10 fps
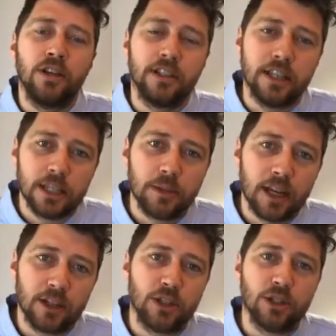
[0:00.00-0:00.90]
You need to be
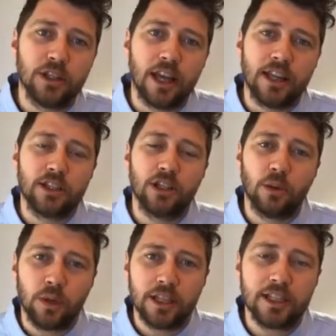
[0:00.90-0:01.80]
able to do that so
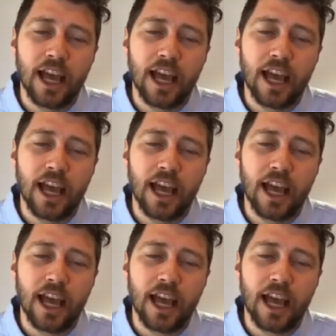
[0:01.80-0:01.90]
that we can